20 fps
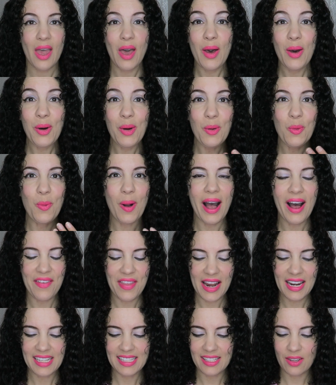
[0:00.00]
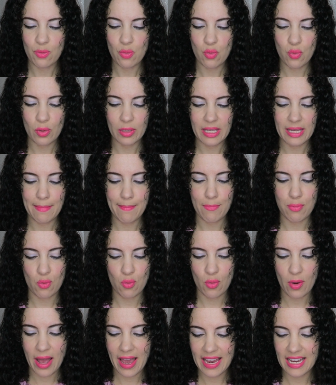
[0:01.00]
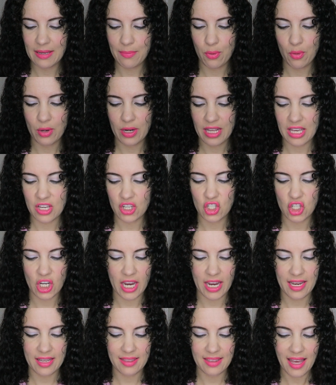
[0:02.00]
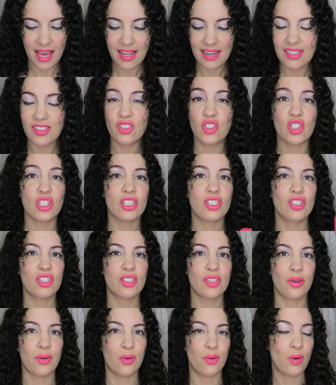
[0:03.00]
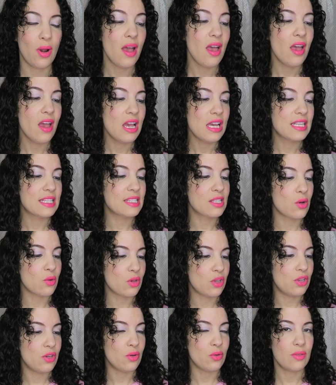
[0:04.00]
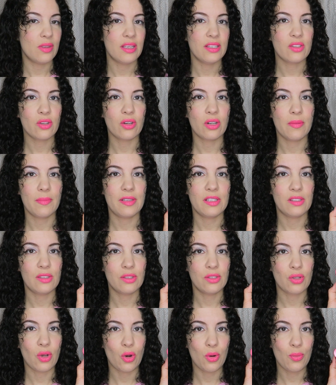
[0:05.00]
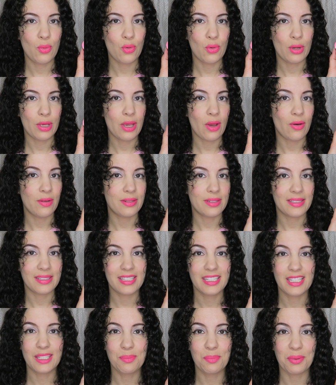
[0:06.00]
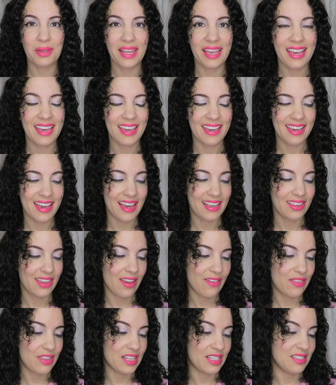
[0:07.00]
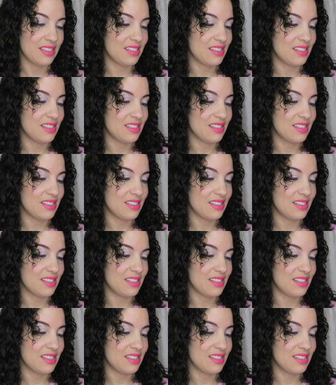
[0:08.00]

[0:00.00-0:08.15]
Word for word: Oh wow, that is a really bright, pretty shade. That is just so, so cute. These are gonna be so pretty on display. I love this.